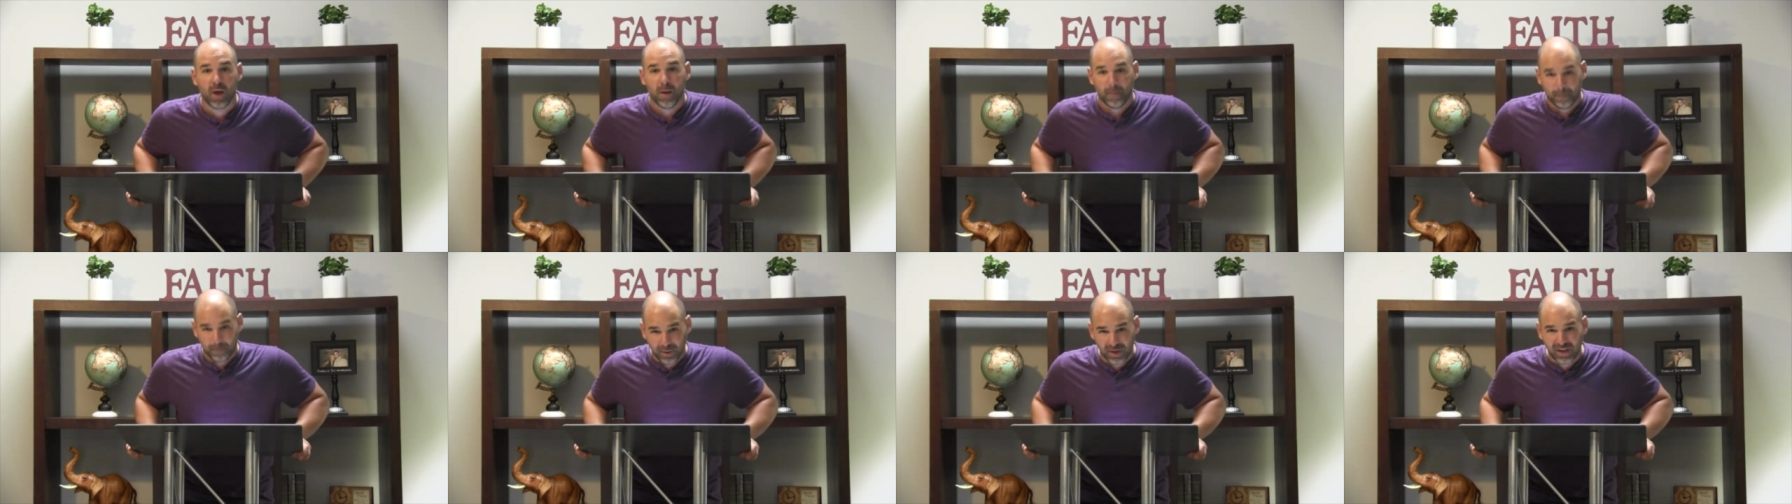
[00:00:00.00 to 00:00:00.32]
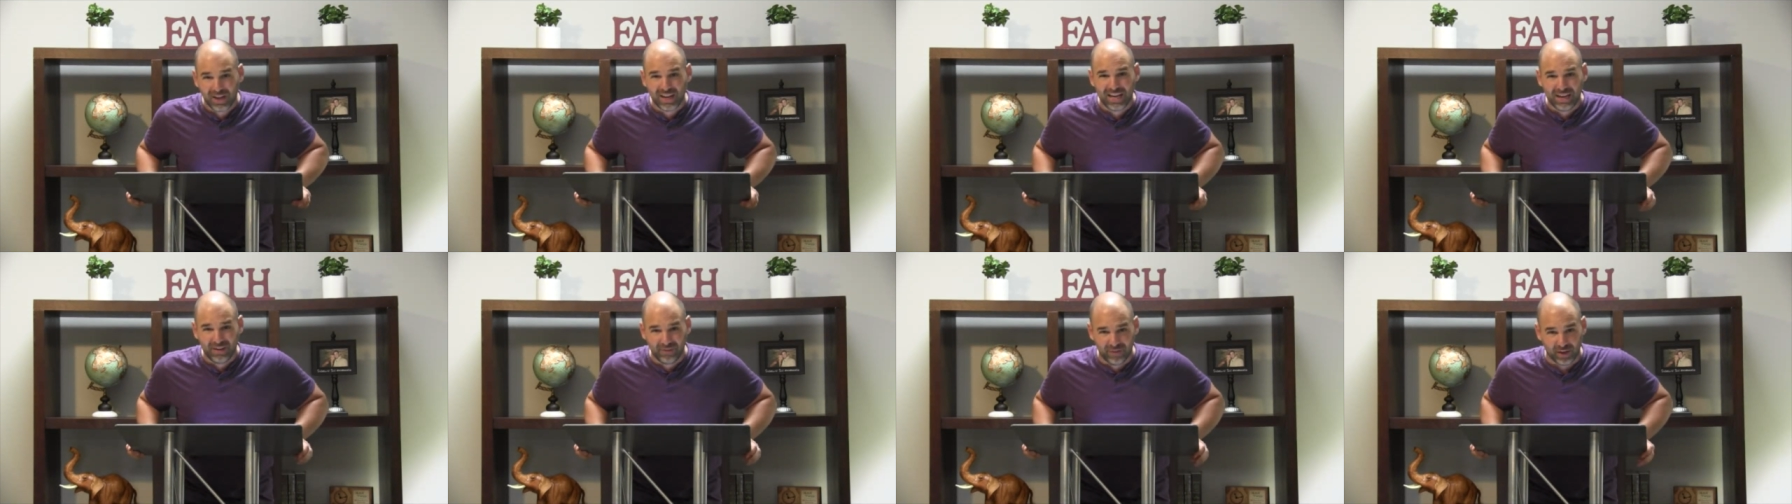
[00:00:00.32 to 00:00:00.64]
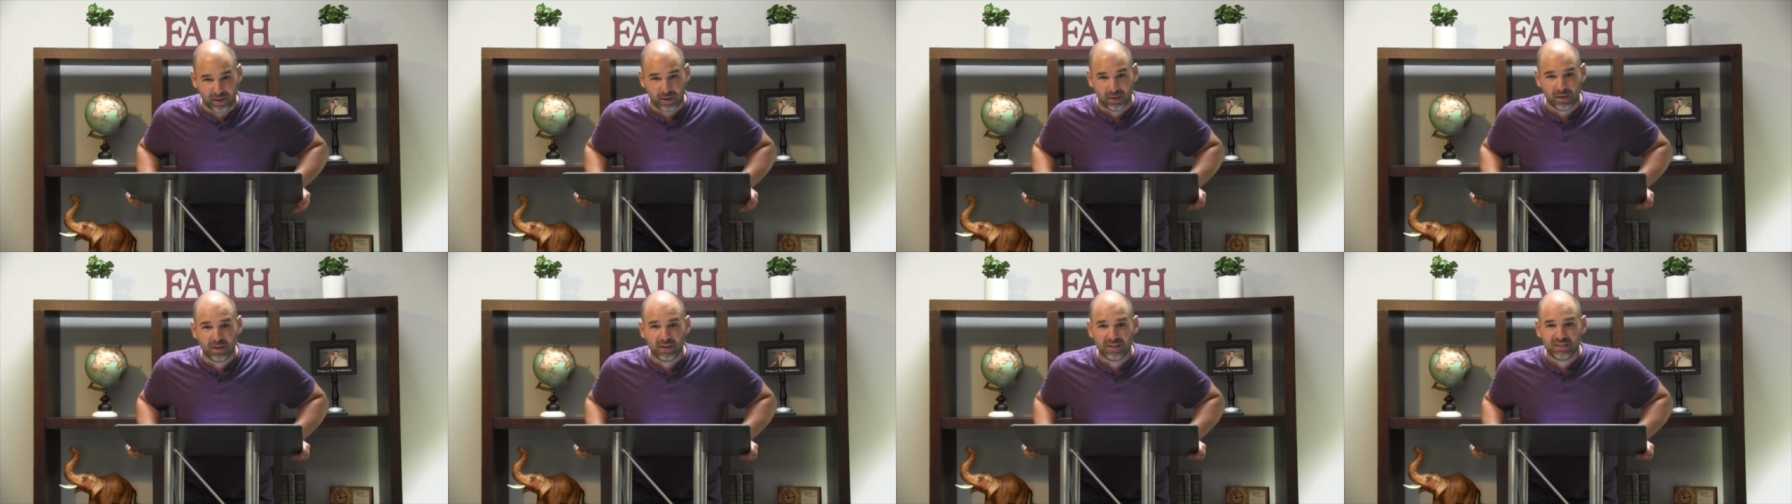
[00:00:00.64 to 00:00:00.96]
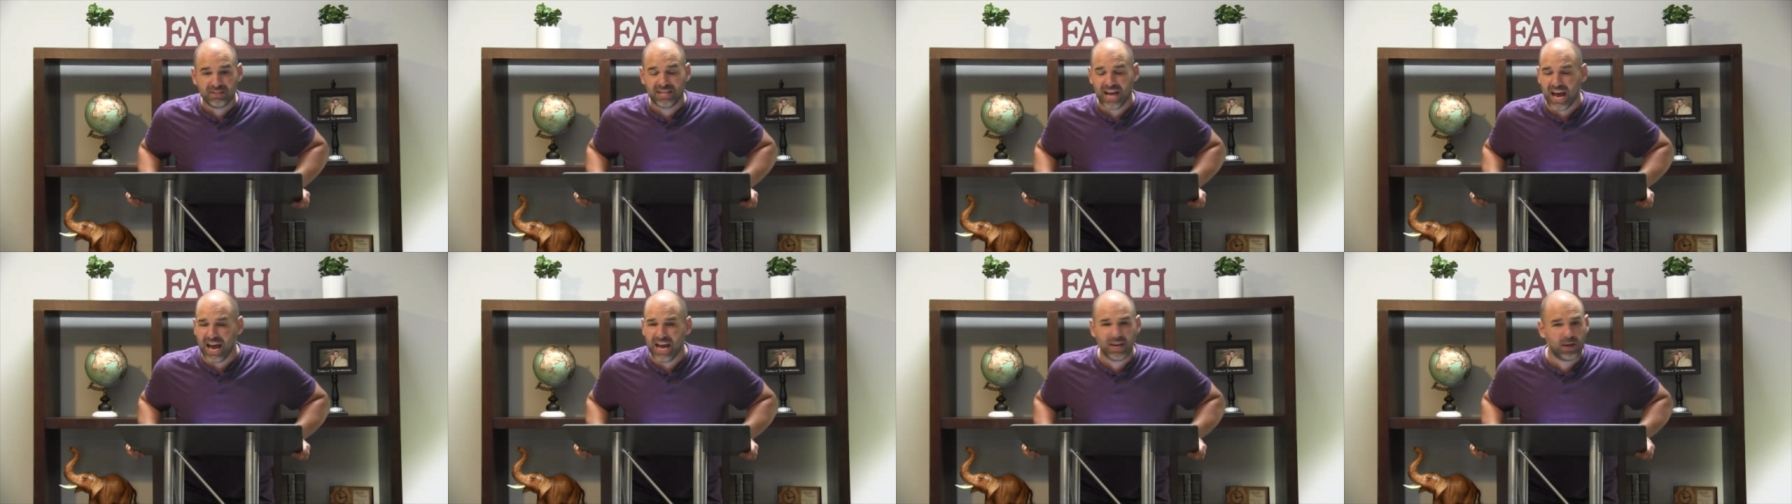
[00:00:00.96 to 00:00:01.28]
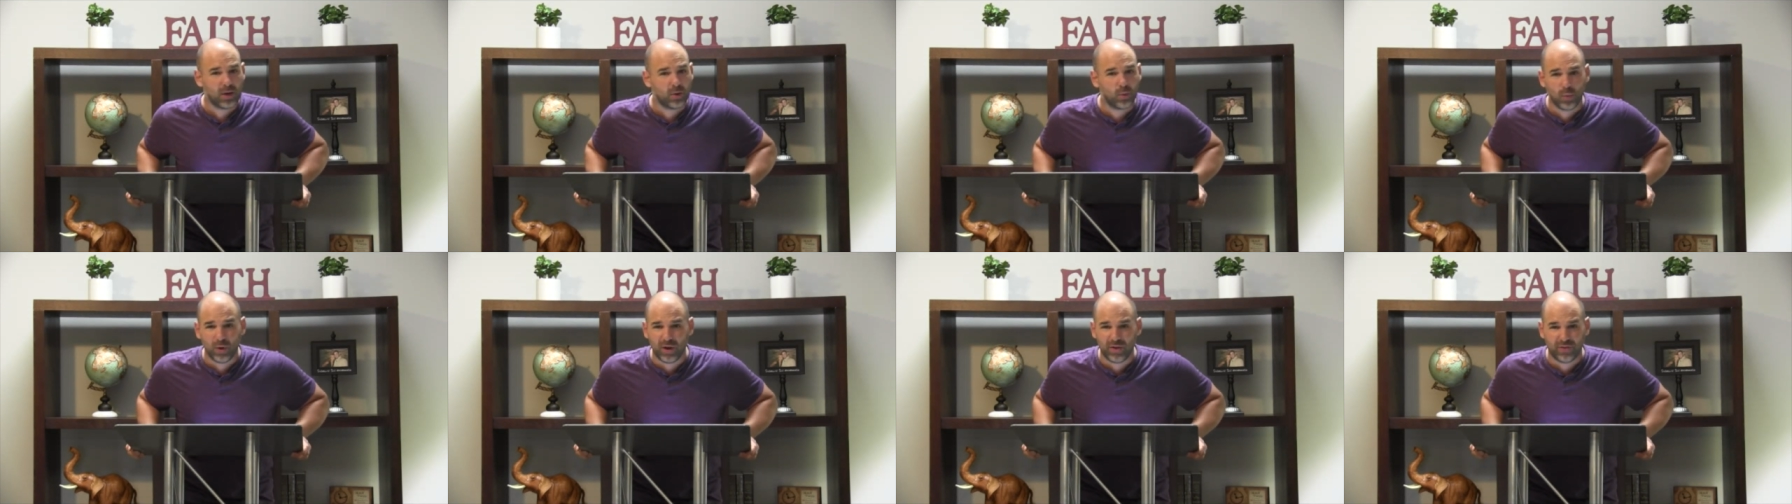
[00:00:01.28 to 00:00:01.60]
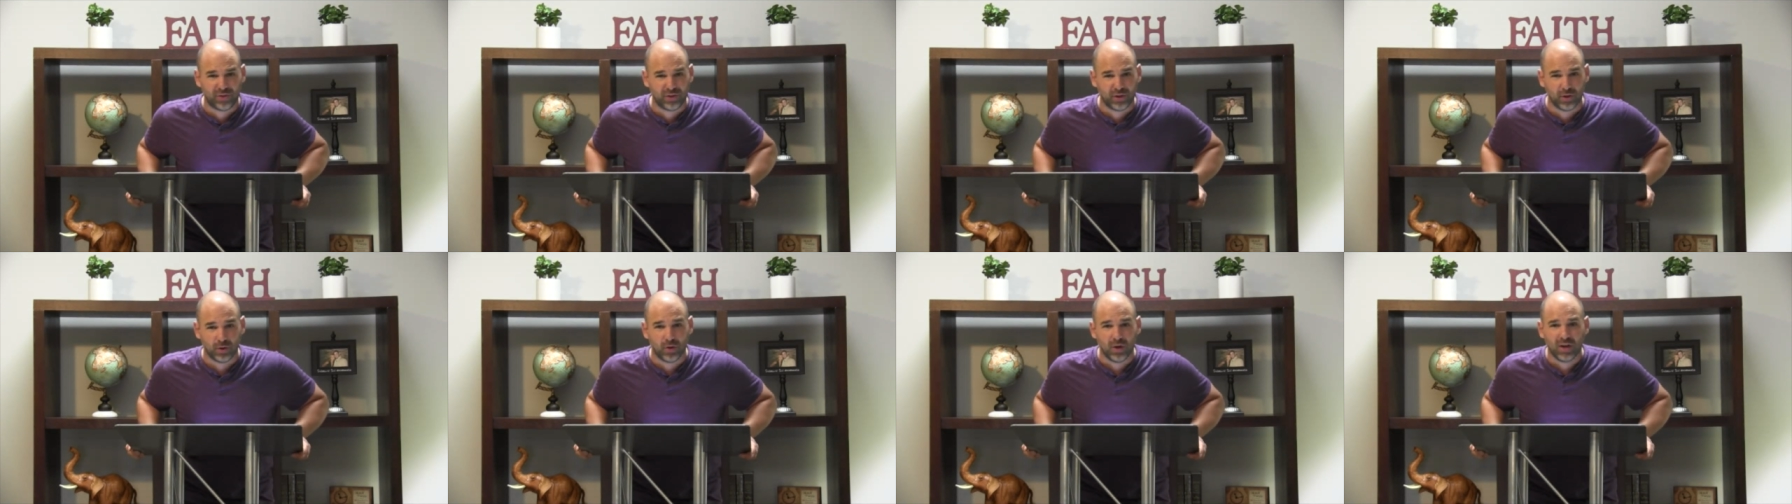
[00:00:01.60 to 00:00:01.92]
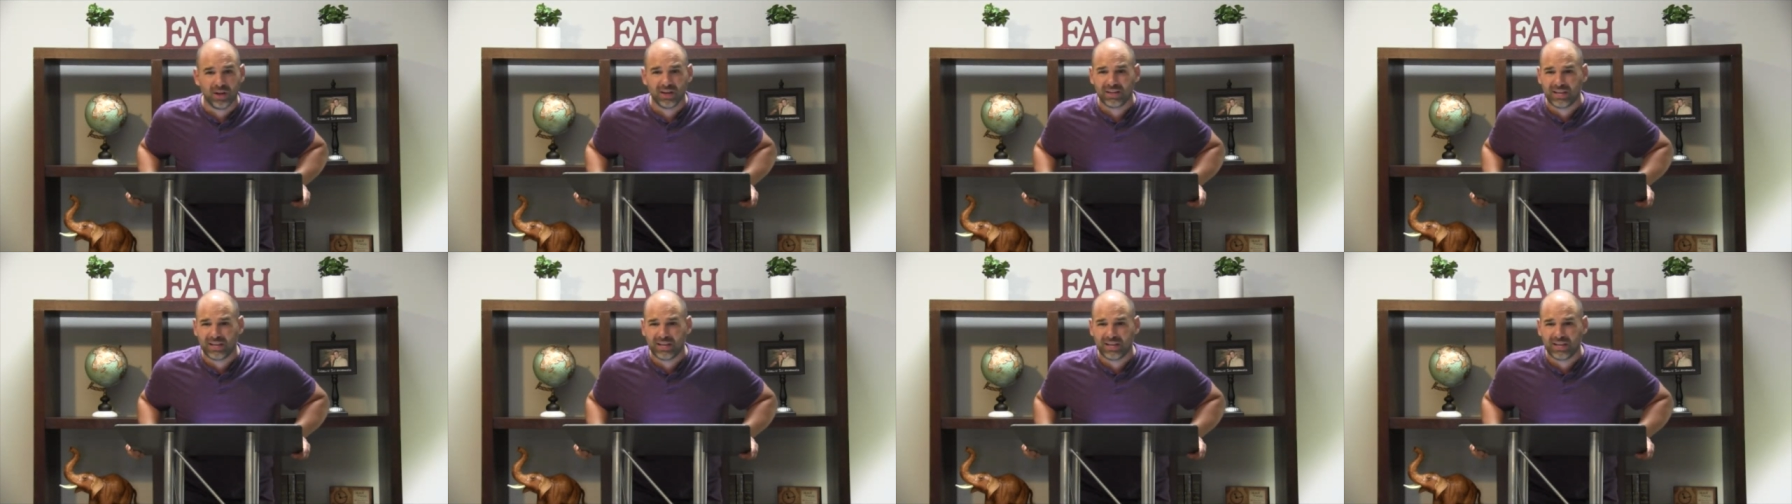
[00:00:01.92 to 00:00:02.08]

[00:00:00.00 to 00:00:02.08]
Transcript: Believe it. Take it with you.